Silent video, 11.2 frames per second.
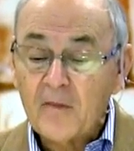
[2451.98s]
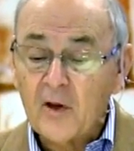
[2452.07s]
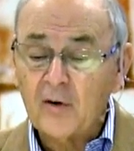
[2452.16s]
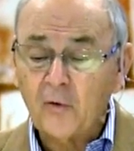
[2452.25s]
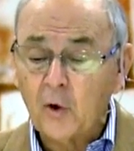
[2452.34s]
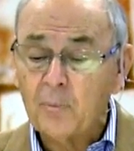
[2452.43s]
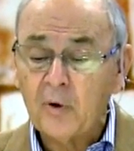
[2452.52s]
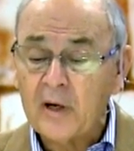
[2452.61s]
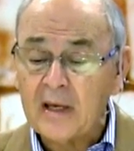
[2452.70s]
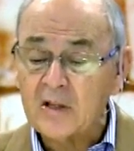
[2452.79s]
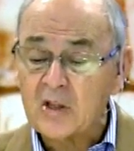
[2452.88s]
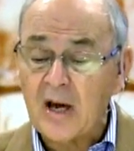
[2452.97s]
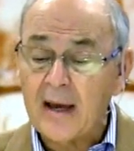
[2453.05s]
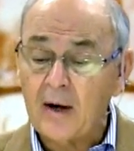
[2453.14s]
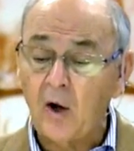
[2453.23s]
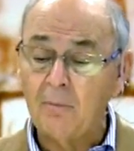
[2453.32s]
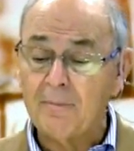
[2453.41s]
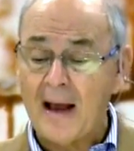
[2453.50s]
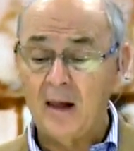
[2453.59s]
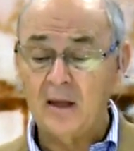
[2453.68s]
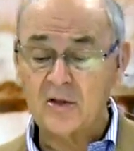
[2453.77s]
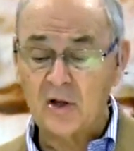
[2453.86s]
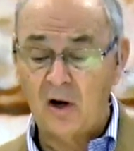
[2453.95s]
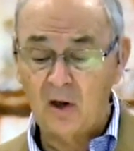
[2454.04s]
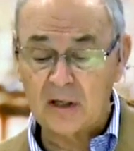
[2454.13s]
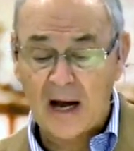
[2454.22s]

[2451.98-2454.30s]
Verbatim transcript: Therefore, putting aside all malice and all